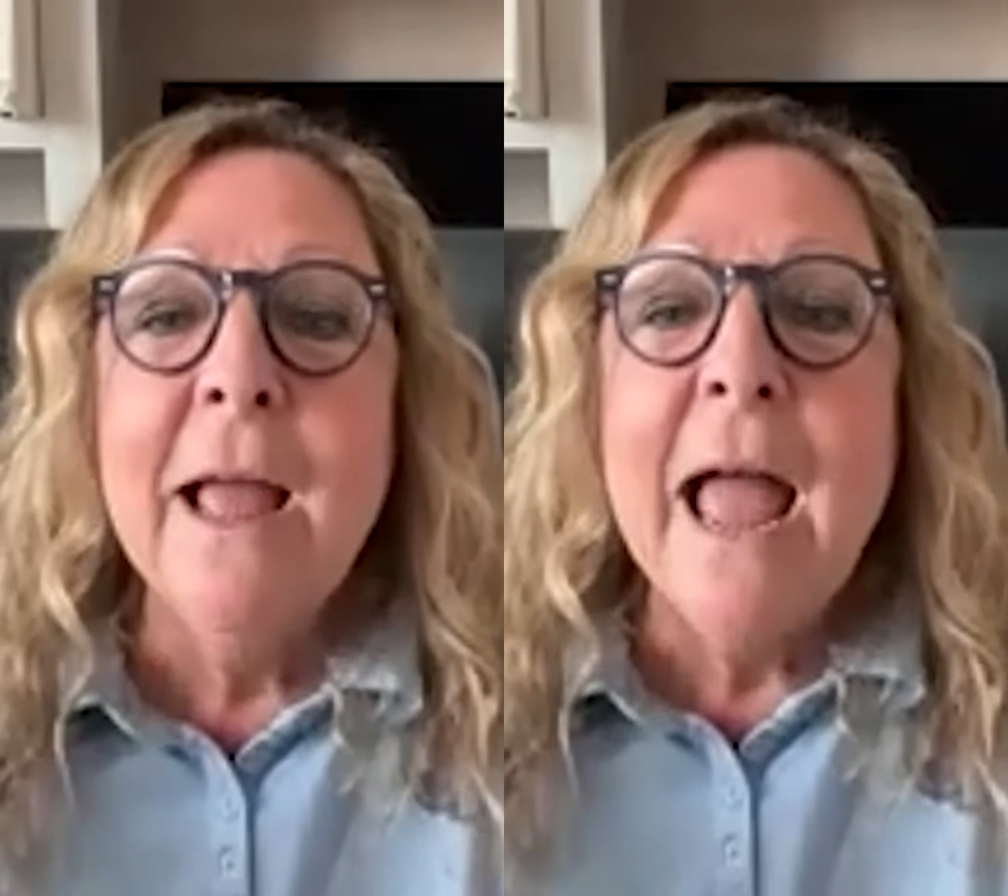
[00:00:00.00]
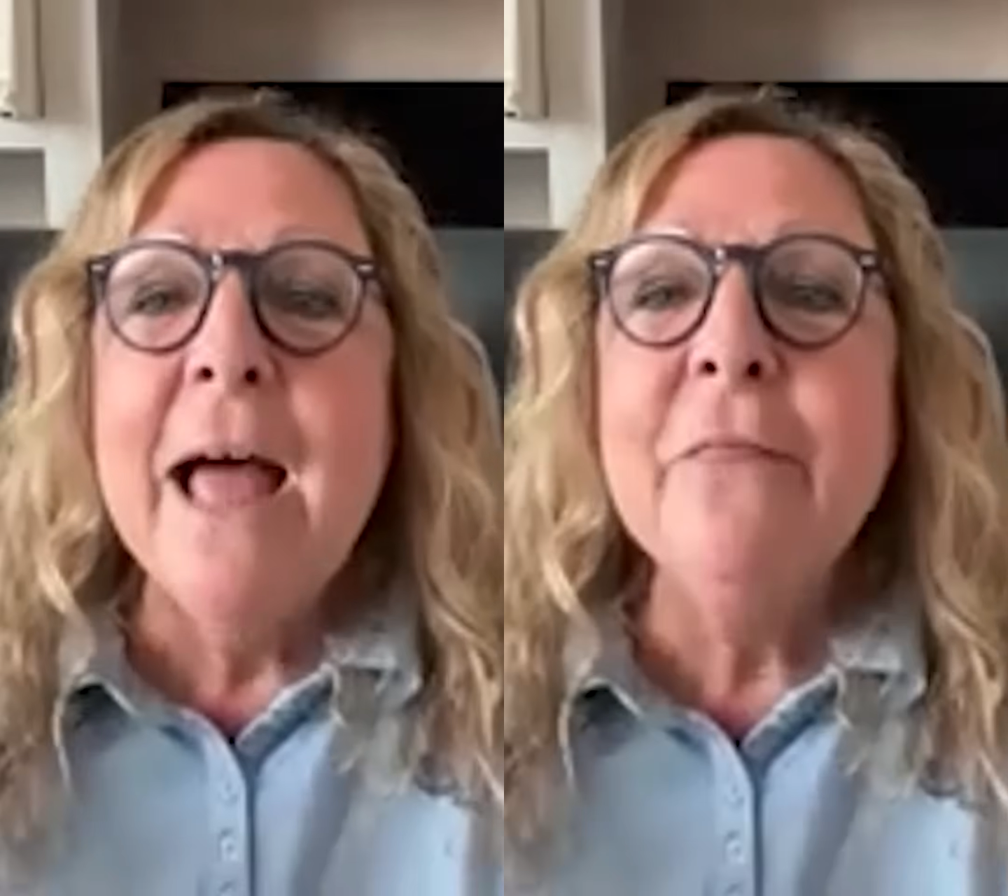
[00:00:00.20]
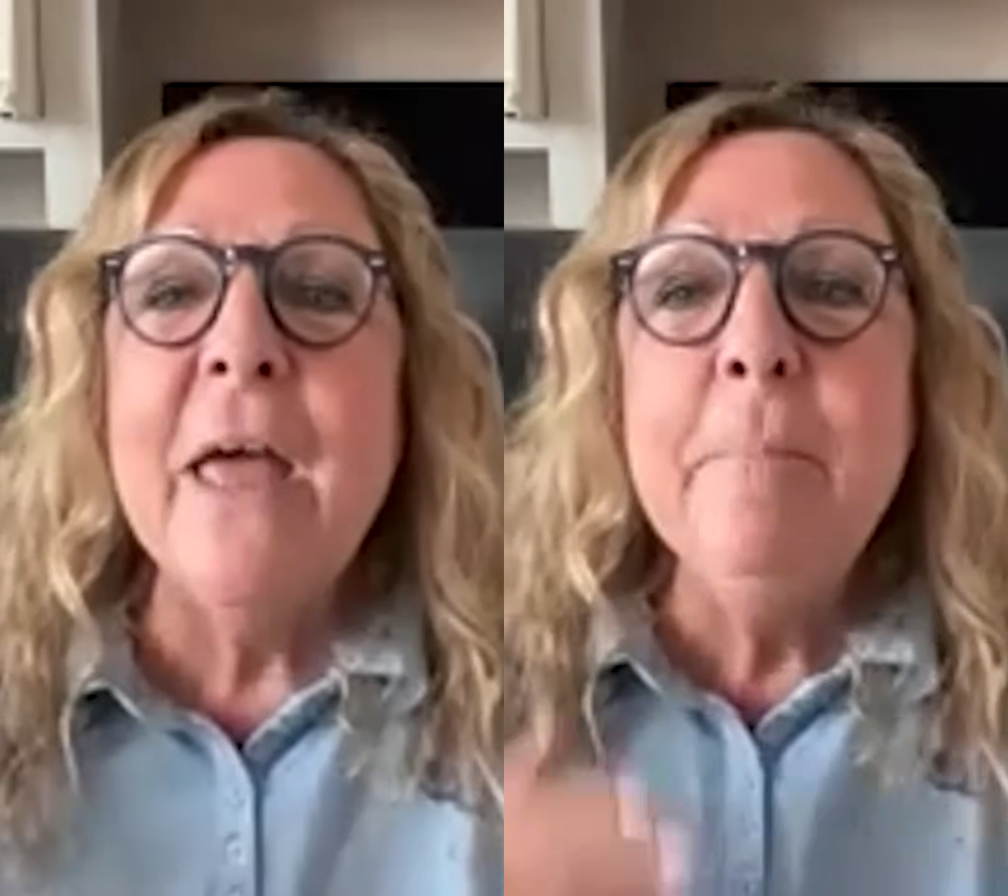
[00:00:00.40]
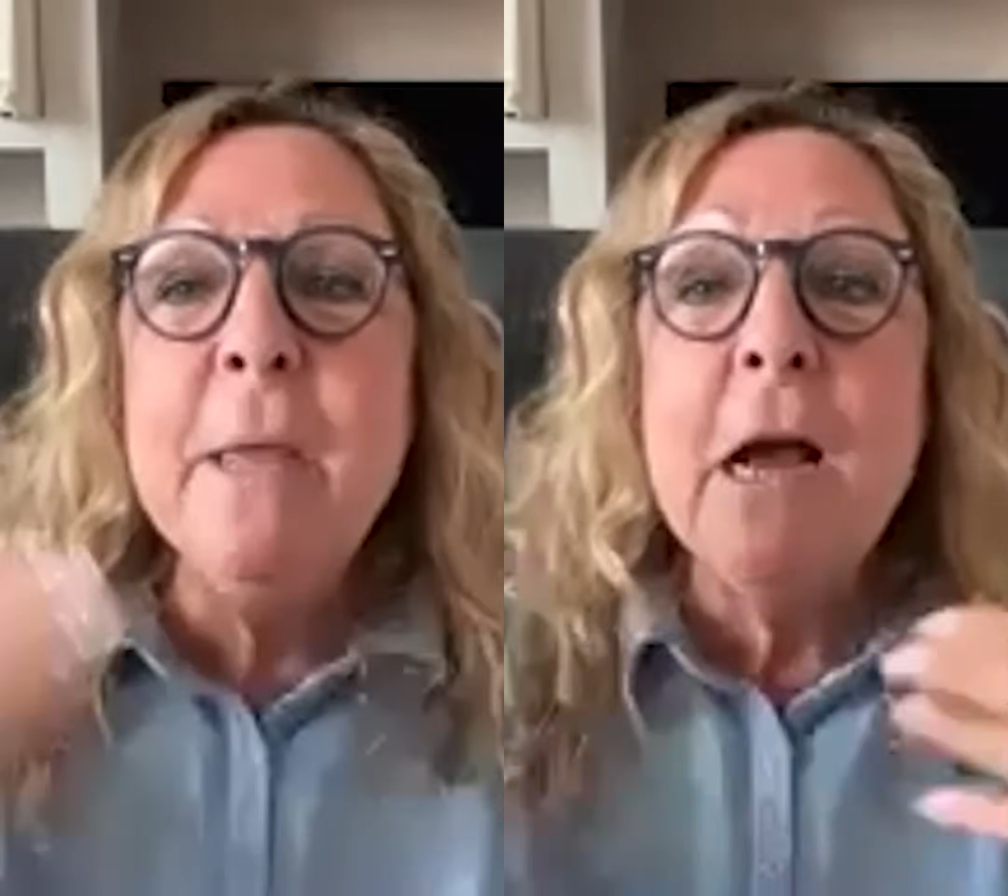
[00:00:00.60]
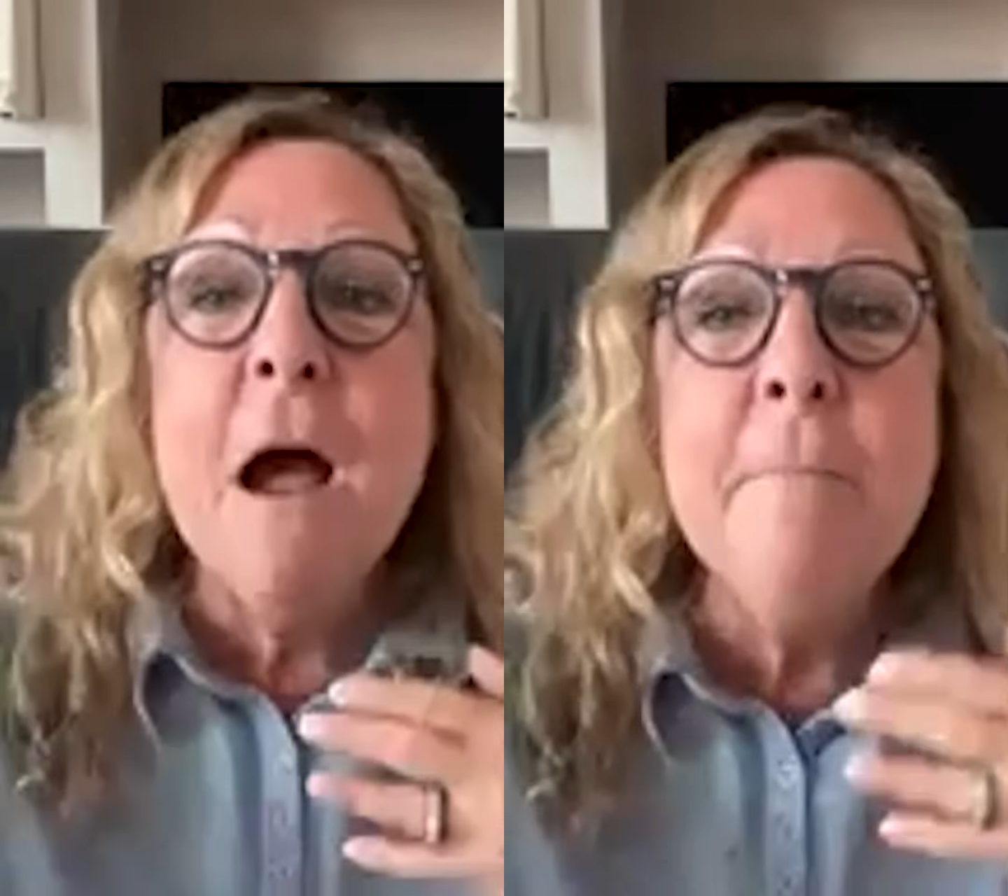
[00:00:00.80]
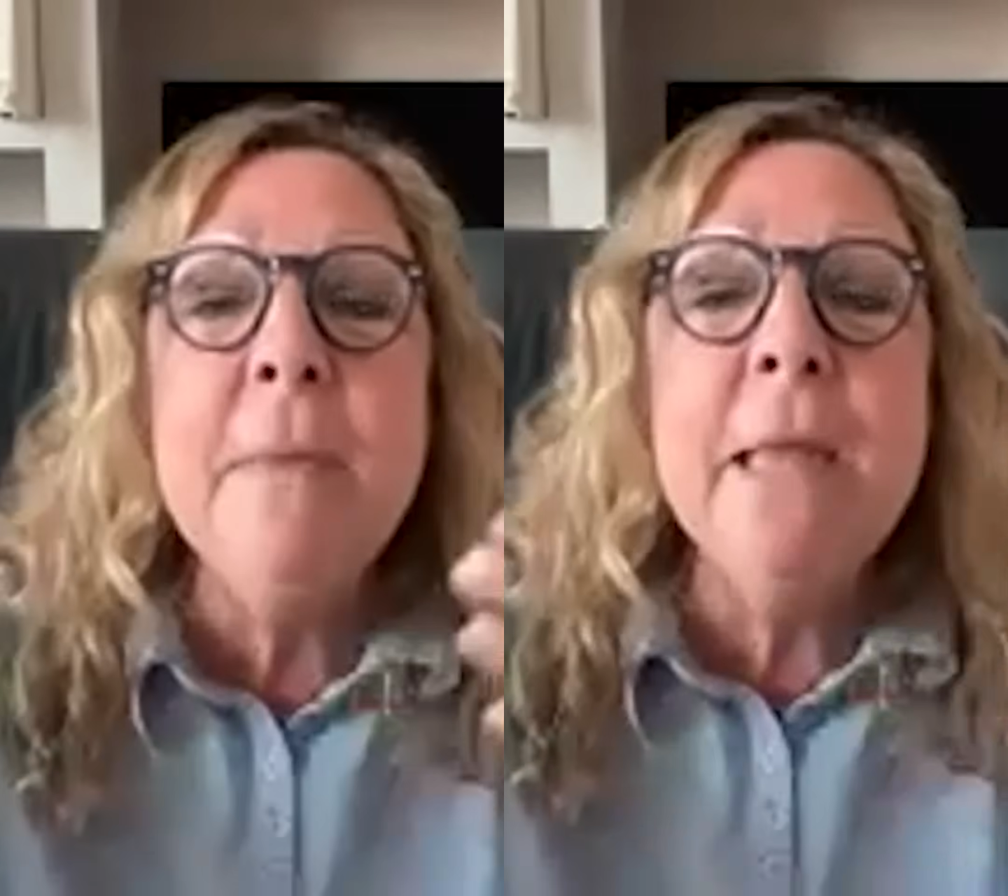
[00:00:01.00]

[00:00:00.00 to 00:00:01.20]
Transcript: and they become